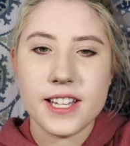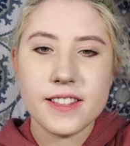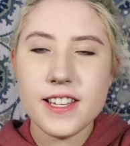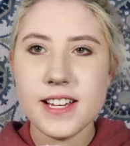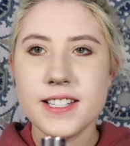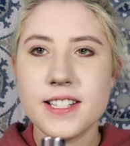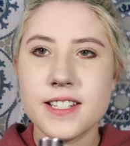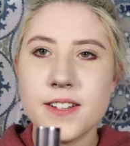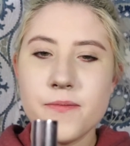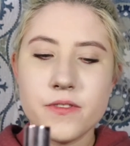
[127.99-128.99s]
like
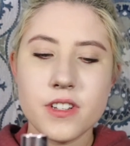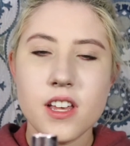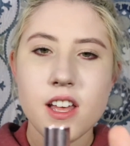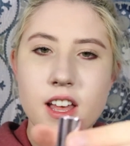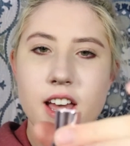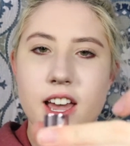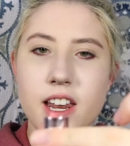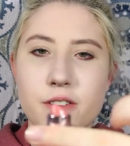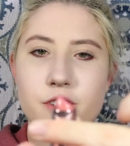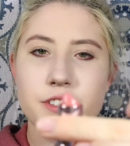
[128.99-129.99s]
this,
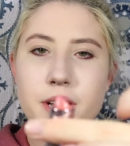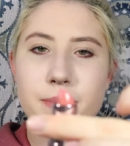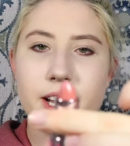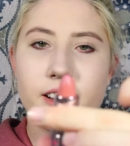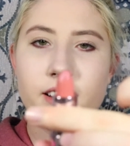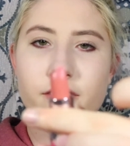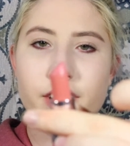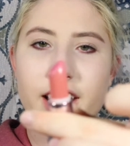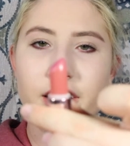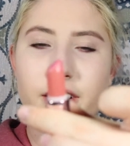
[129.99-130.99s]
and it rolls up like a
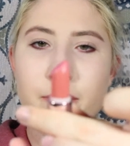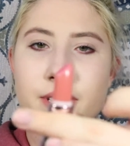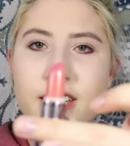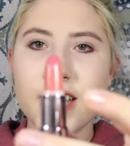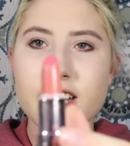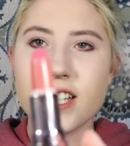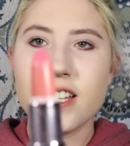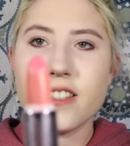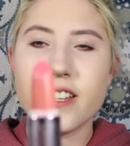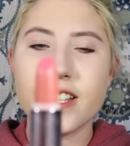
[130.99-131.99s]
regular lipstick.
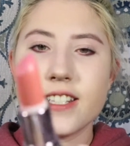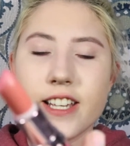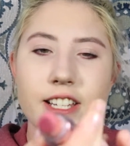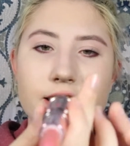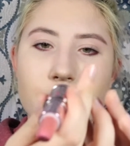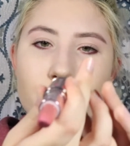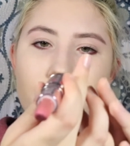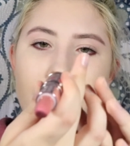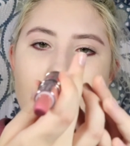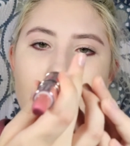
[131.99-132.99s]
This is the
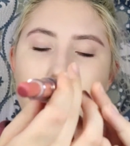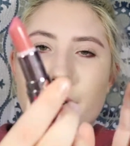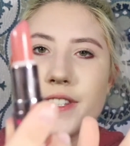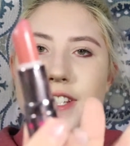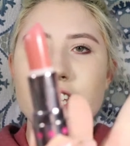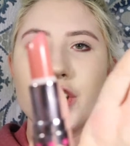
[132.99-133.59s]
shade Birthday